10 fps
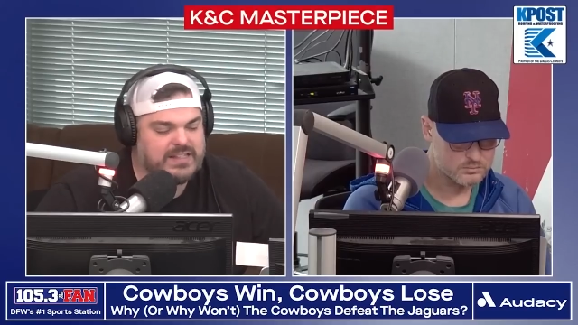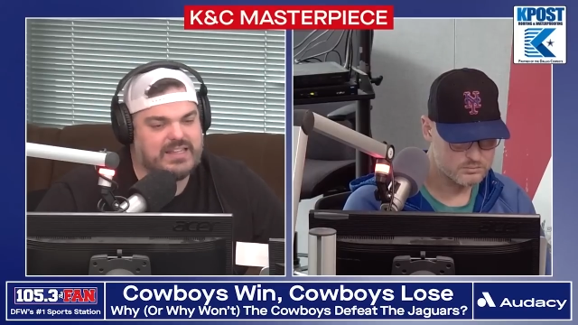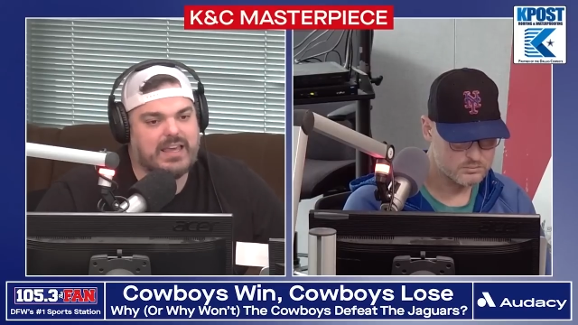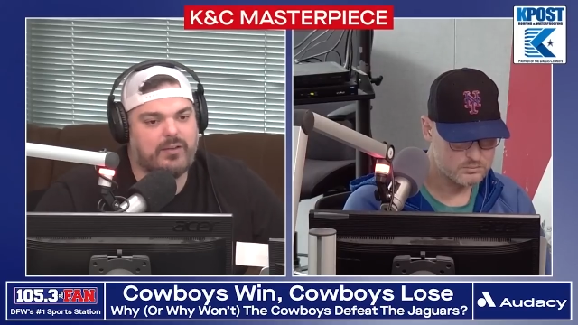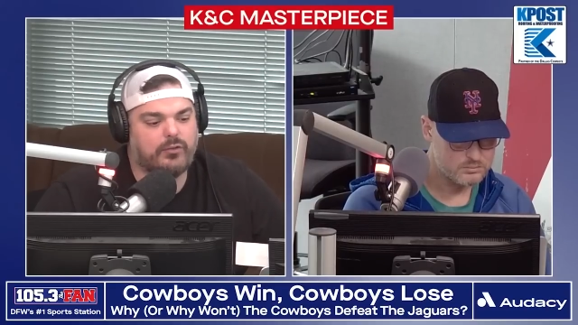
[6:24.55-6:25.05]

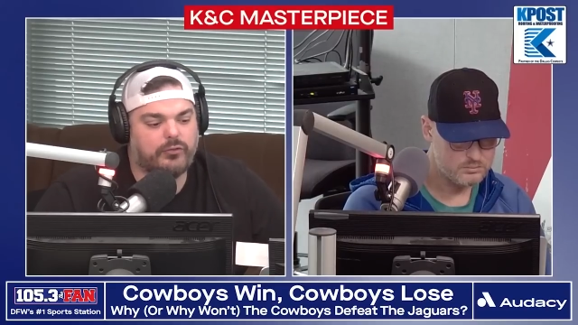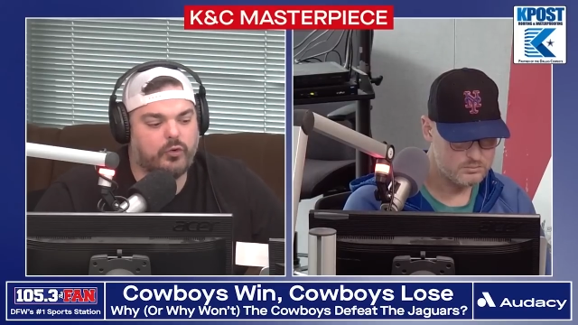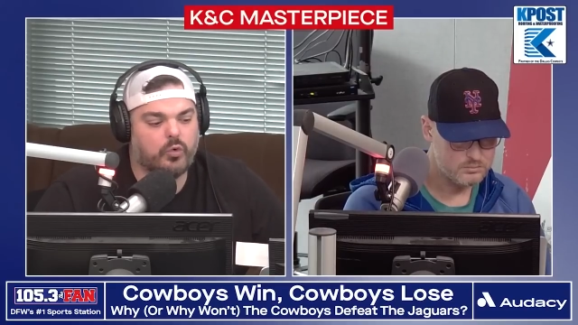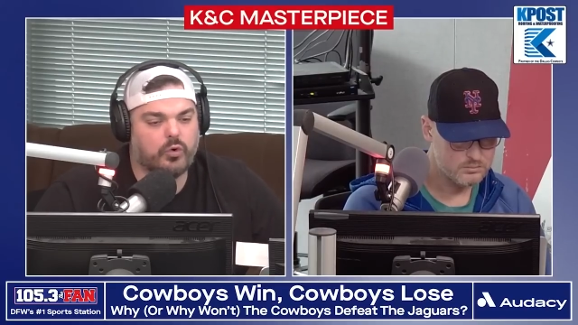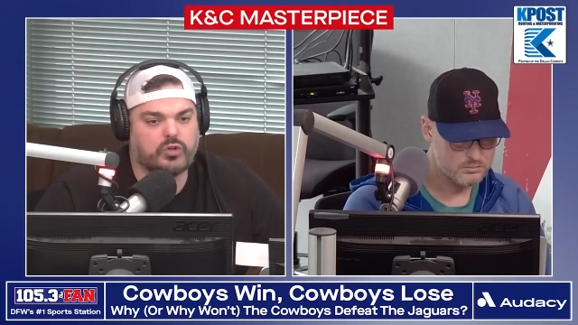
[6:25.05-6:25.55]
Speaker 1: Zeke has
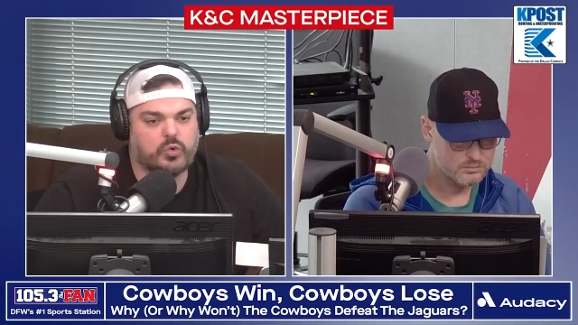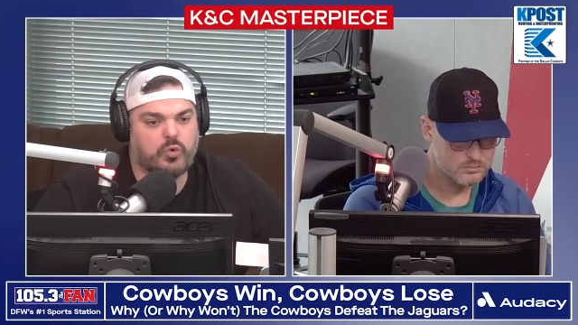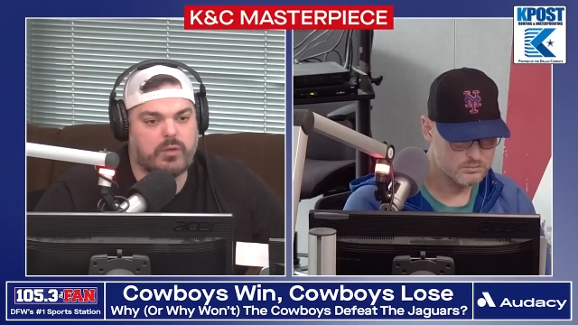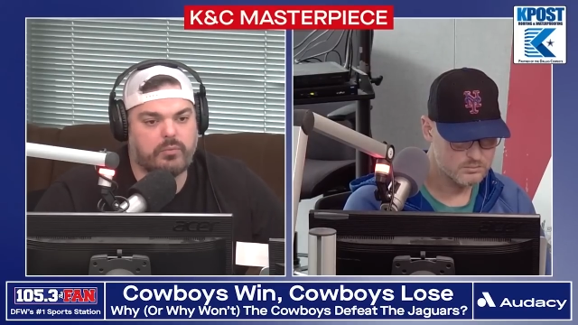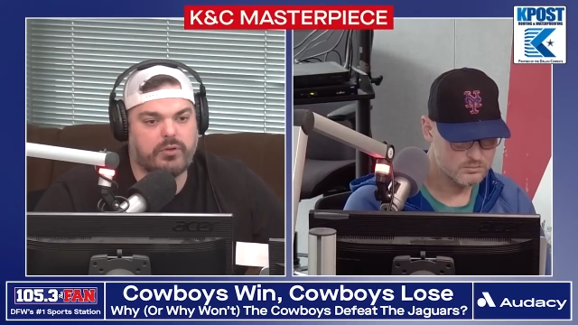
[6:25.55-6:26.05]
four
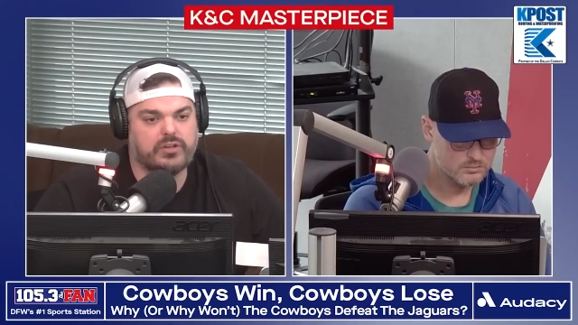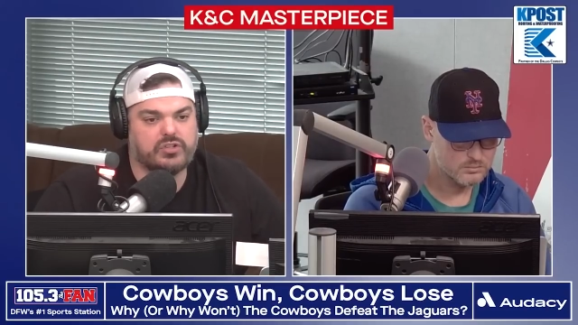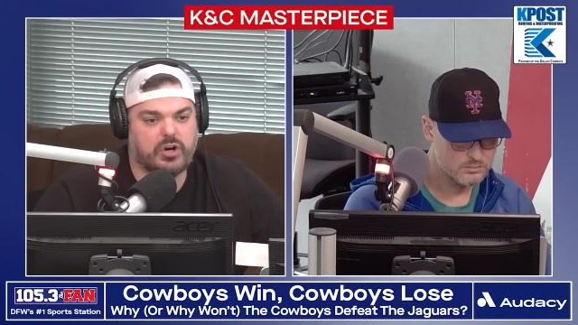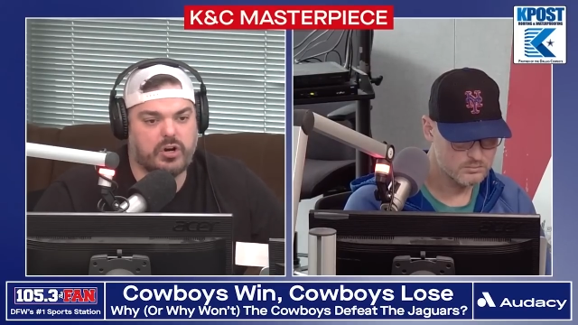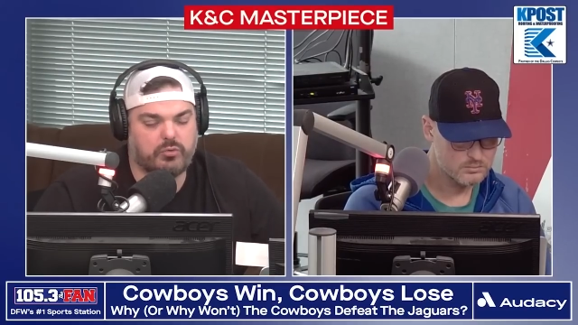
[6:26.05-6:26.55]
20
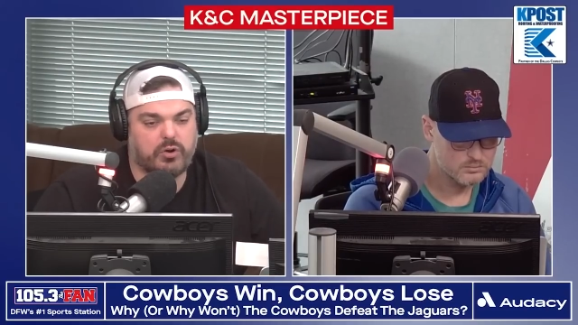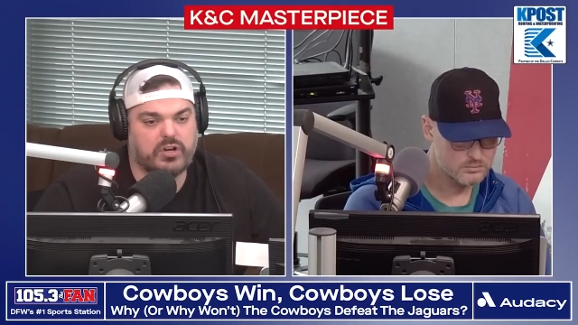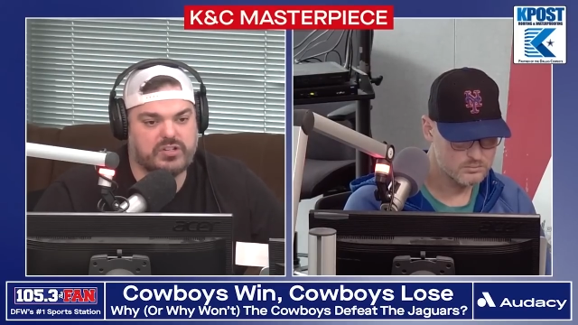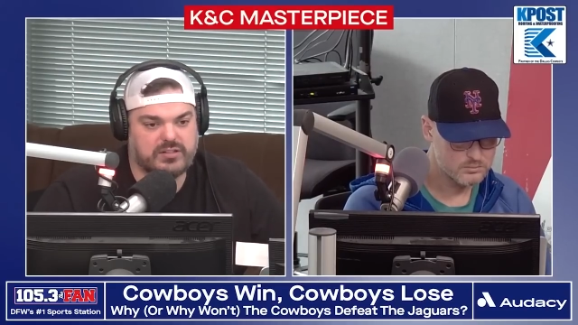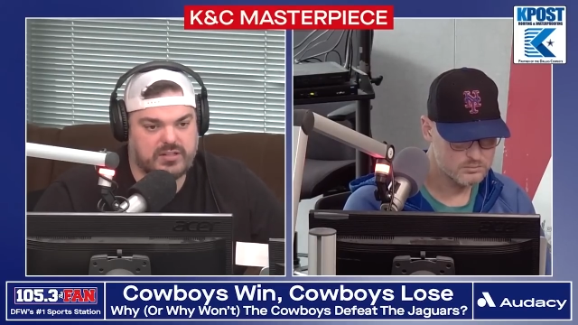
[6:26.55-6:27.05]
plus yard
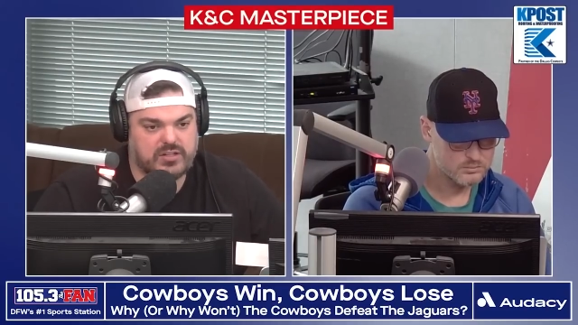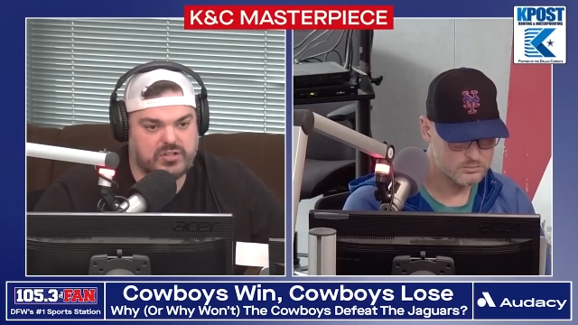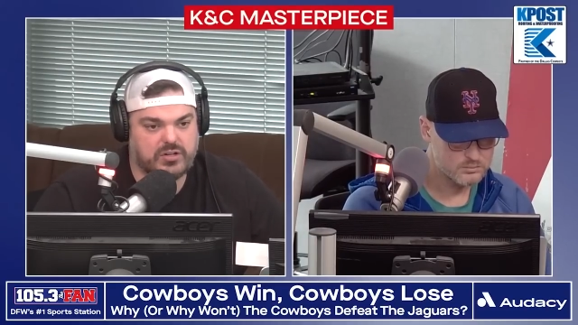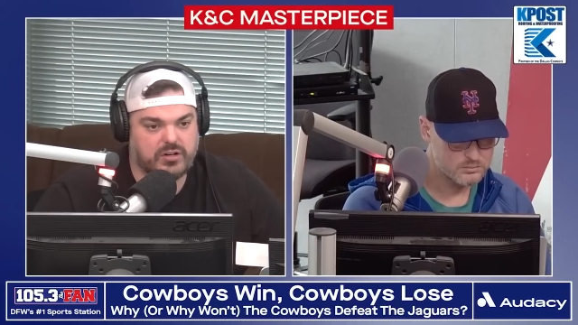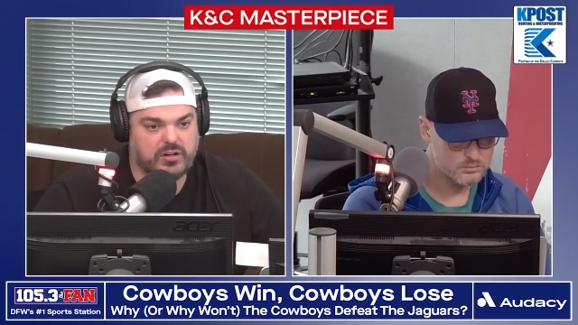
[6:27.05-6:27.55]
rushes this
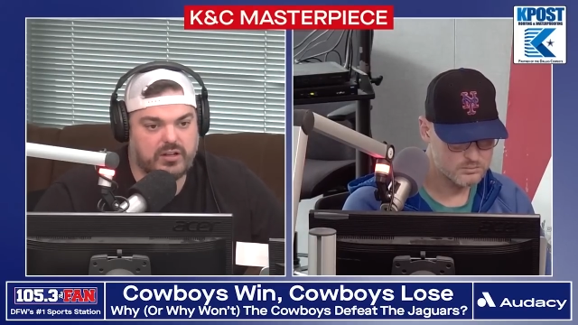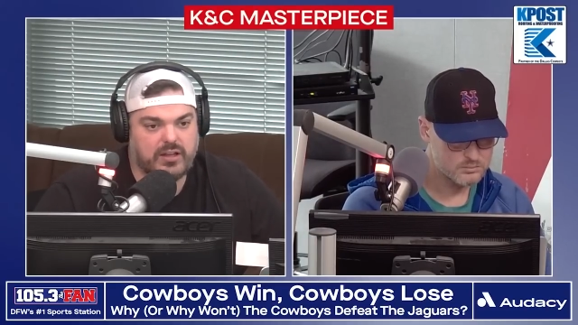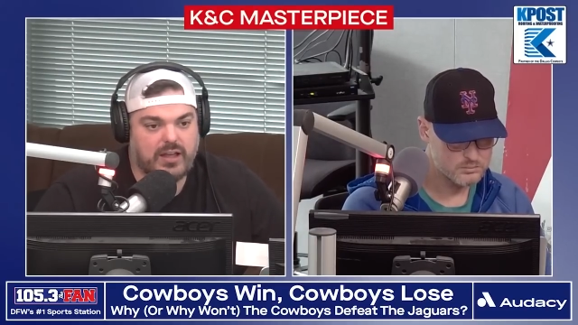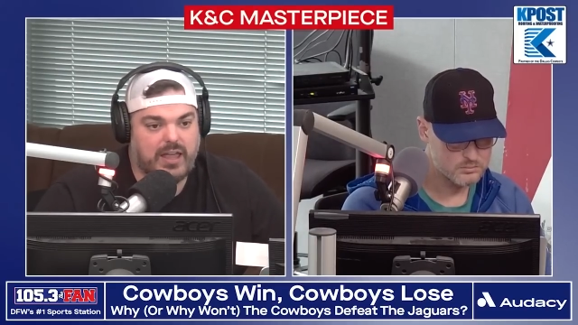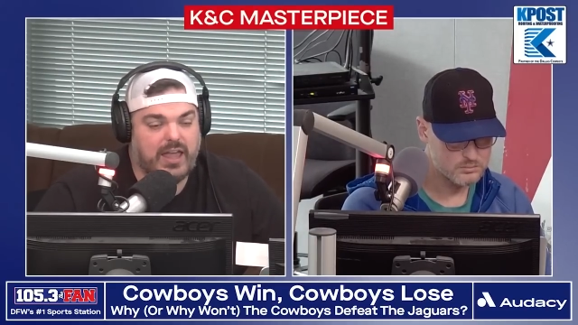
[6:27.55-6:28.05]
year.
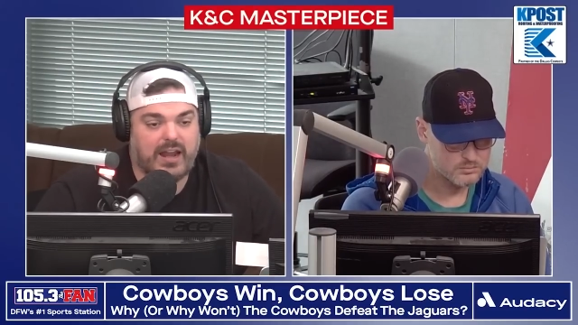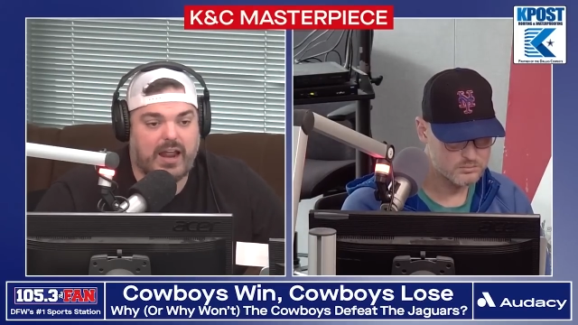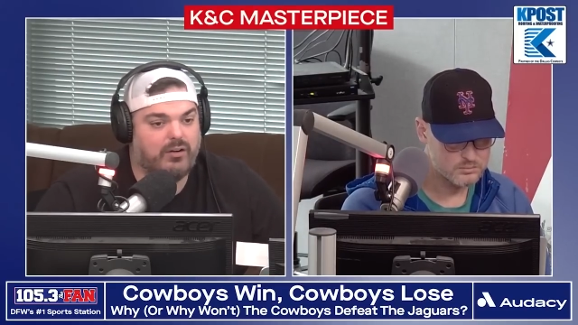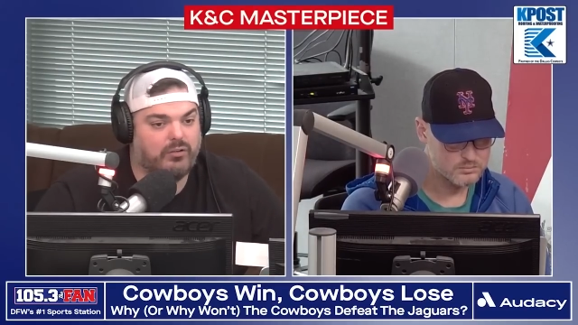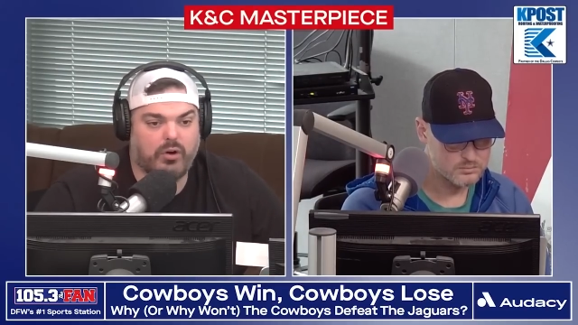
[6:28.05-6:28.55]
And
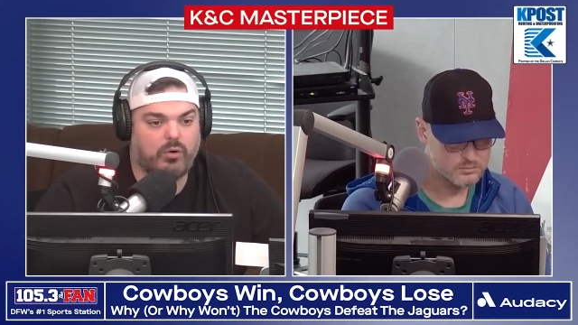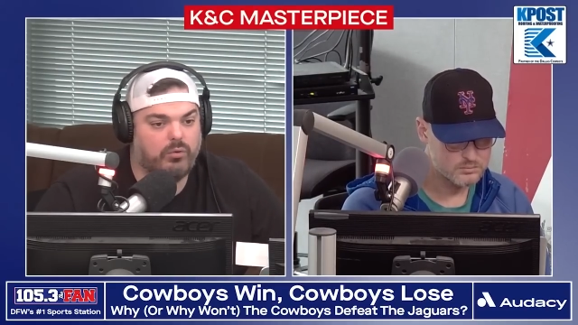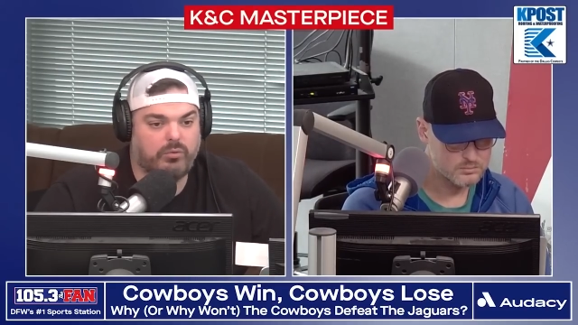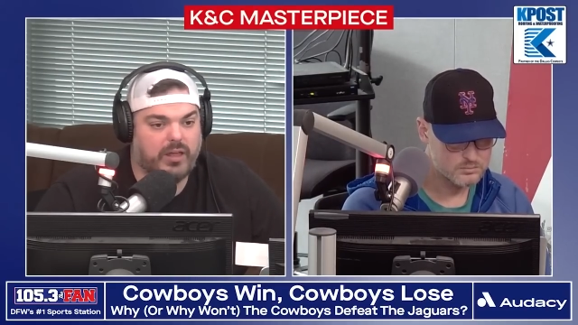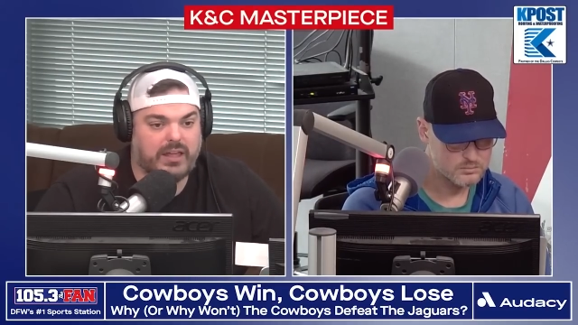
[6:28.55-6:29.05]
I don't know,
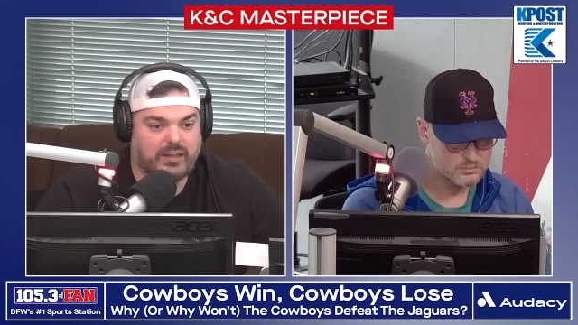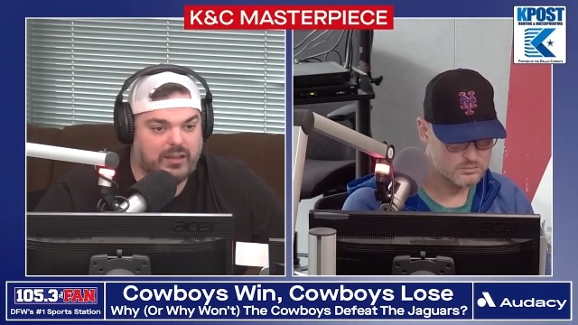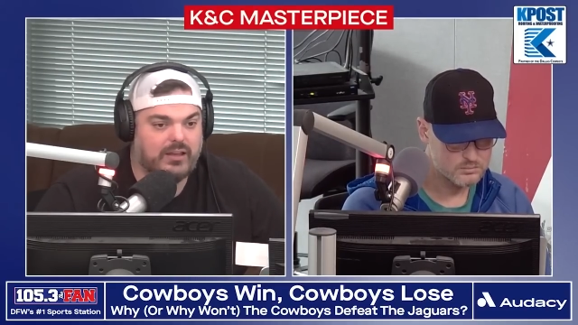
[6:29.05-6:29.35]
like,